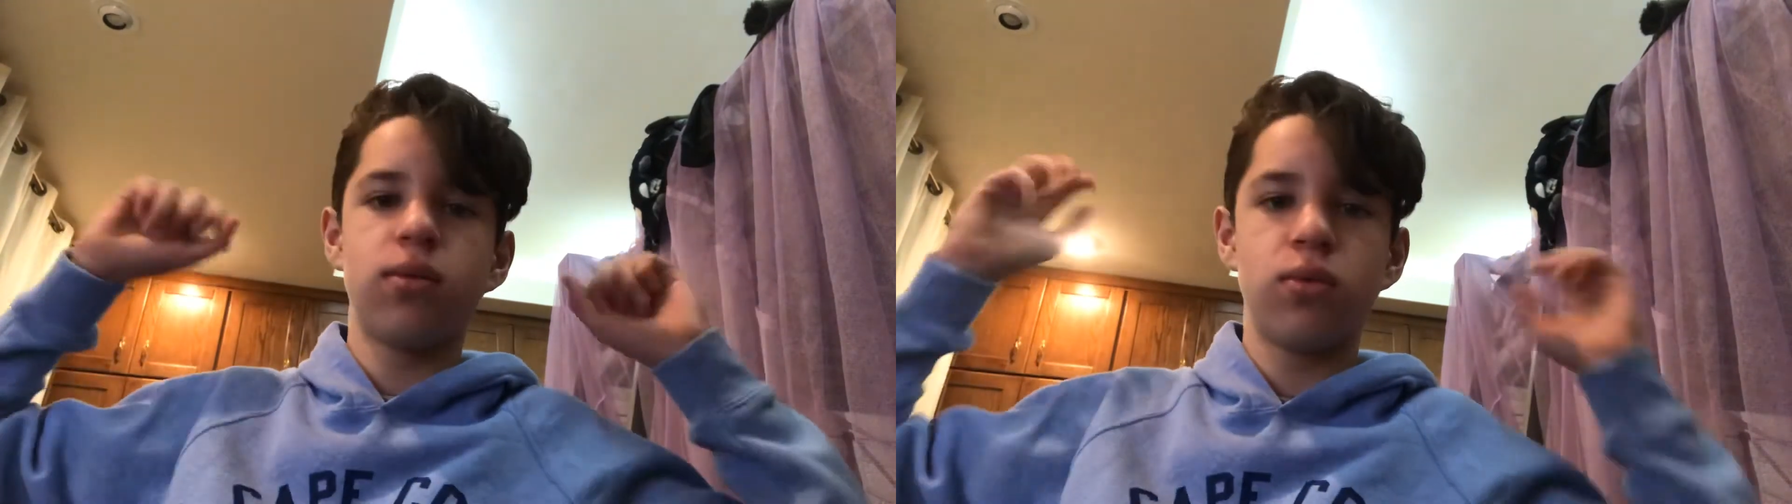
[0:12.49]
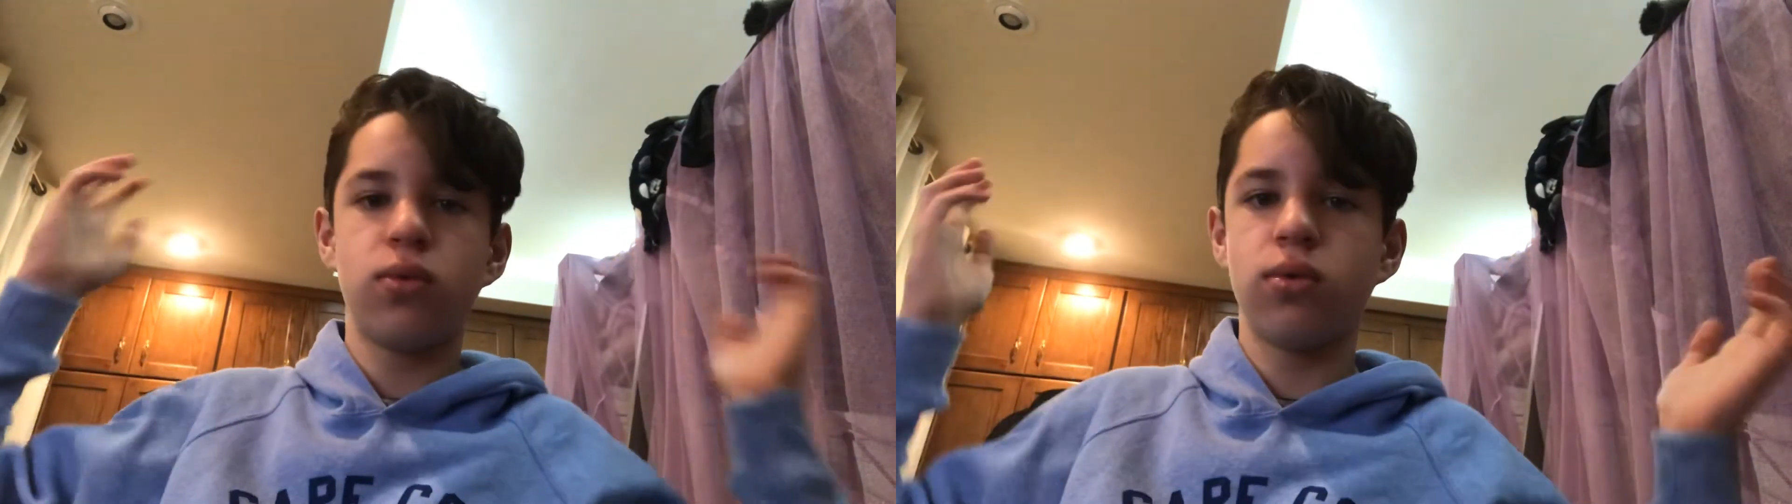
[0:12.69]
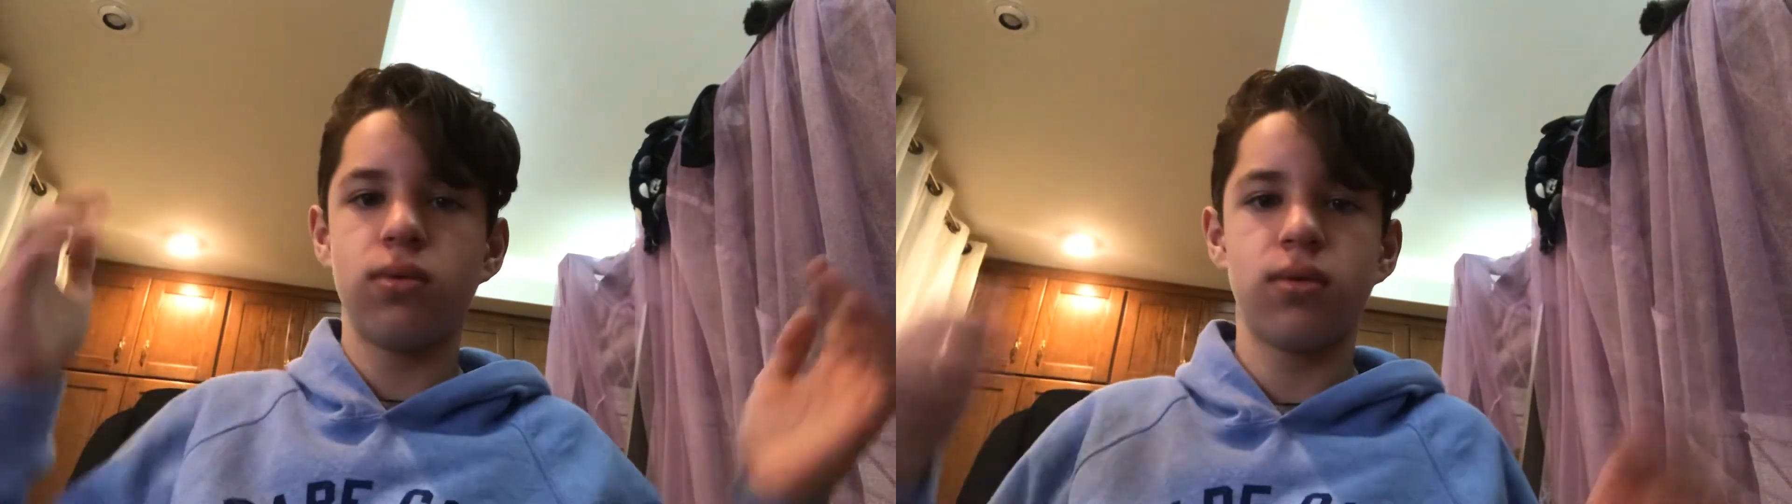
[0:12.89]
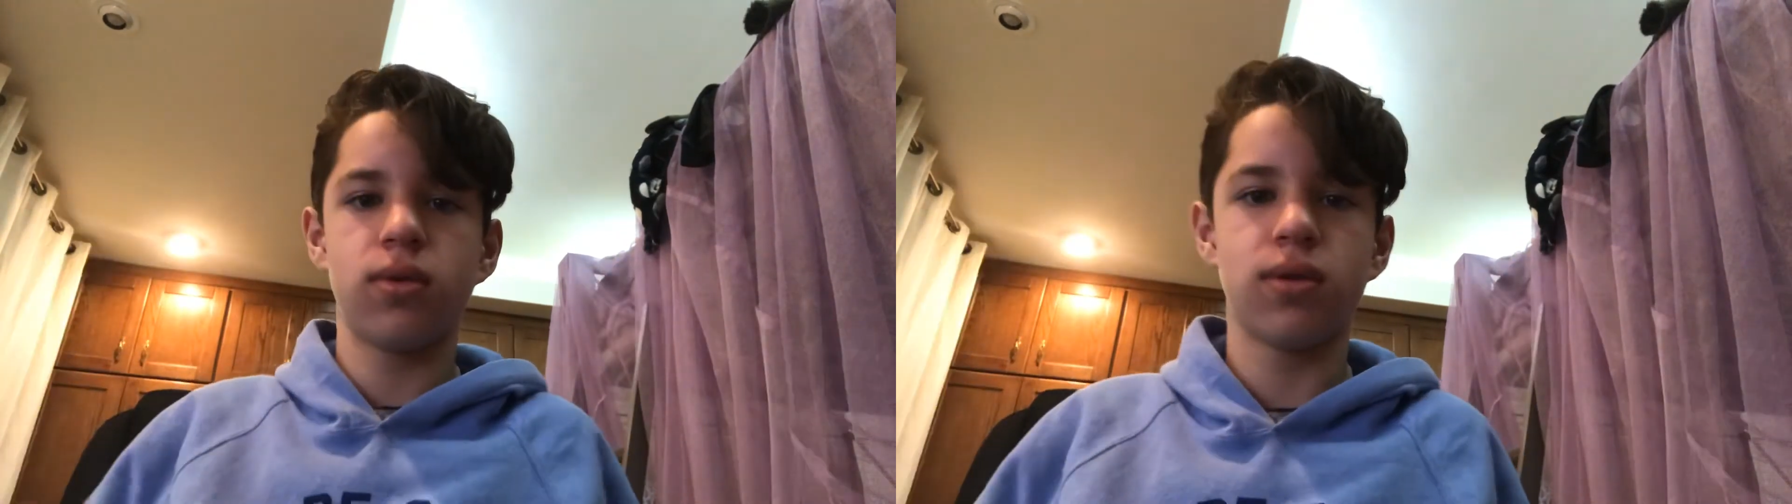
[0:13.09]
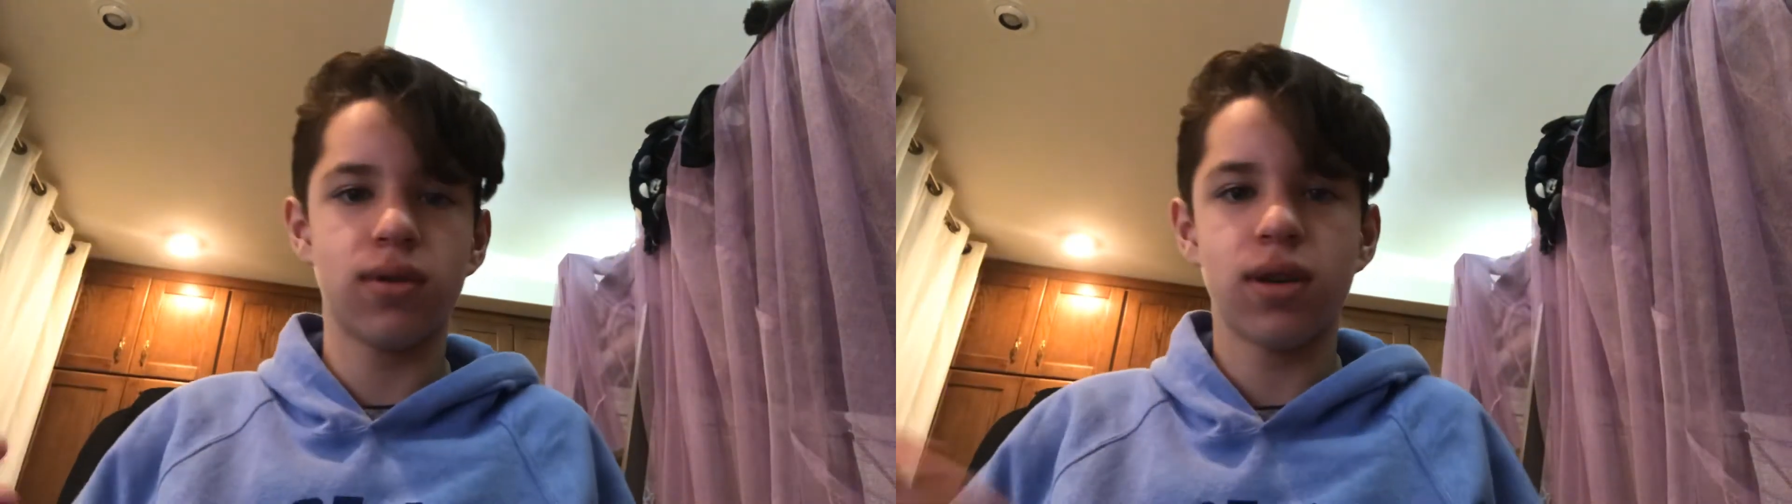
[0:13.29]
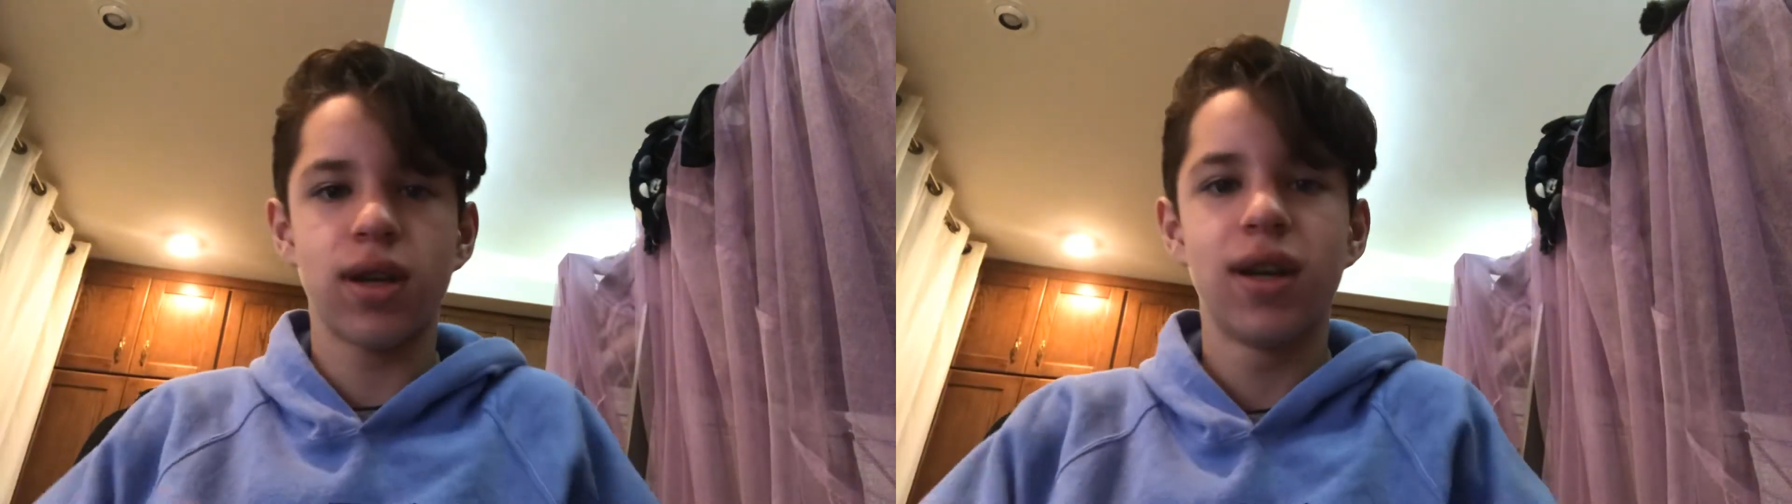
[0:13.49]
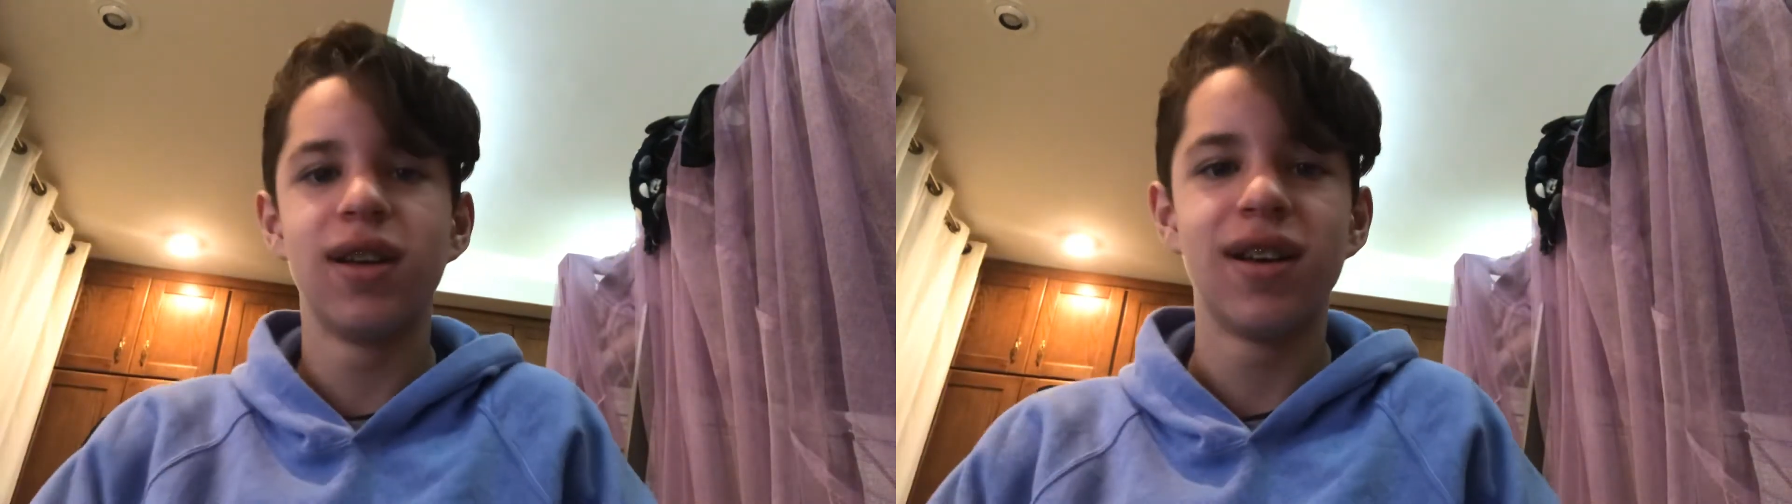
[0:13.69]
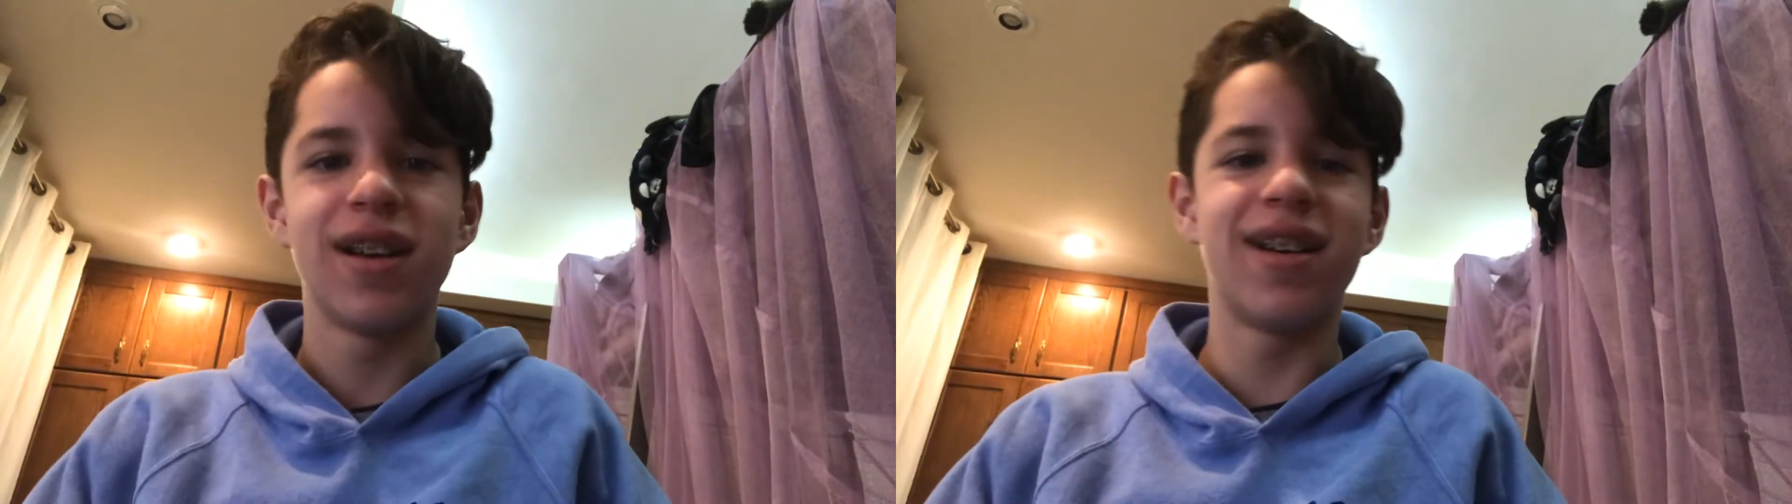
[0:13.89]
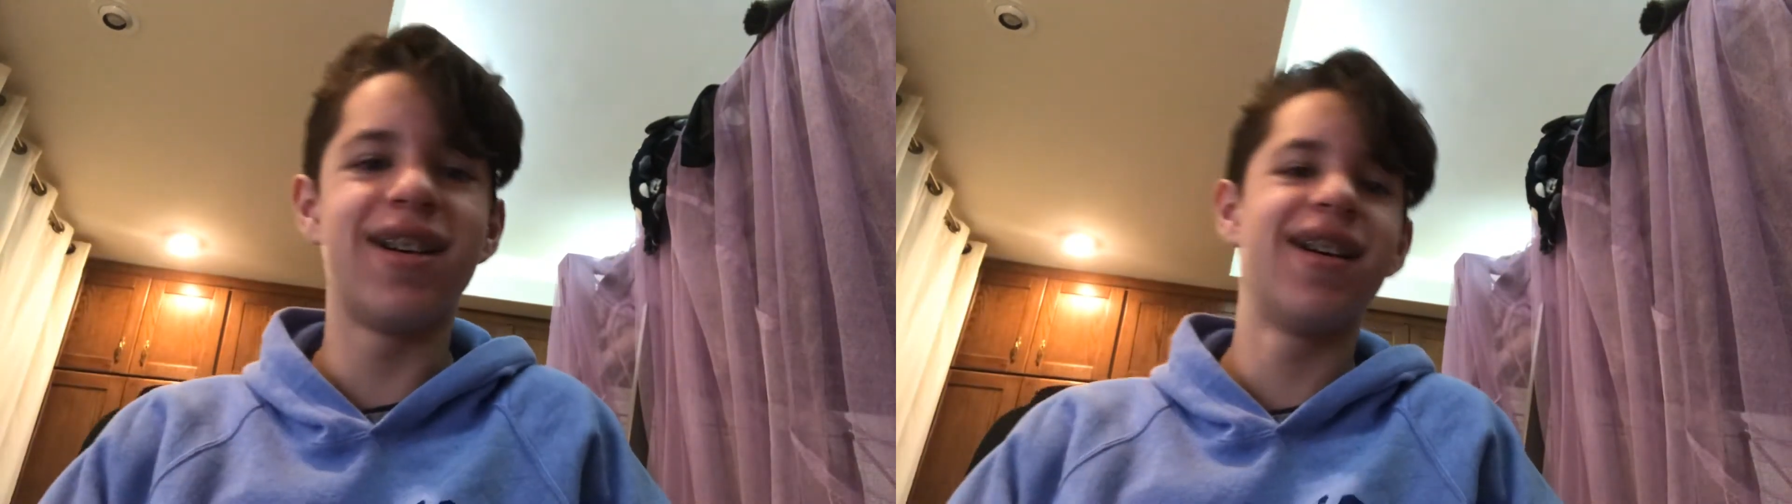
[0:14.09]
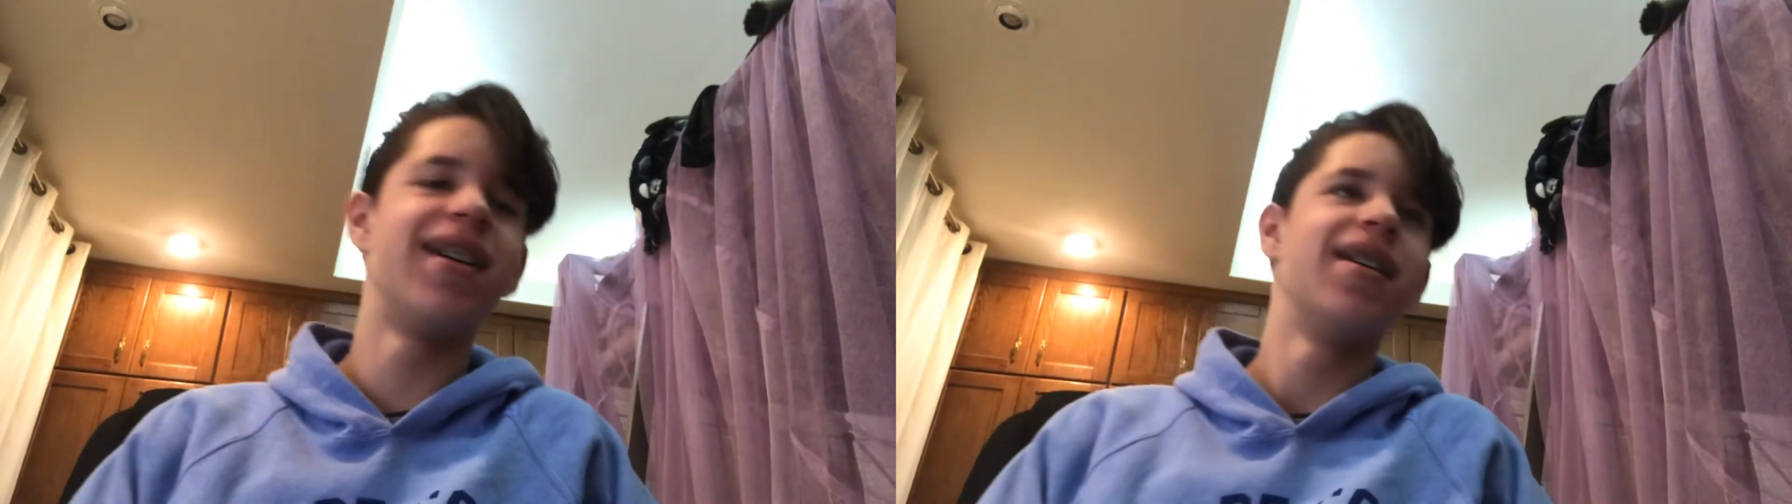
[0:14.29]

Ooh, okay.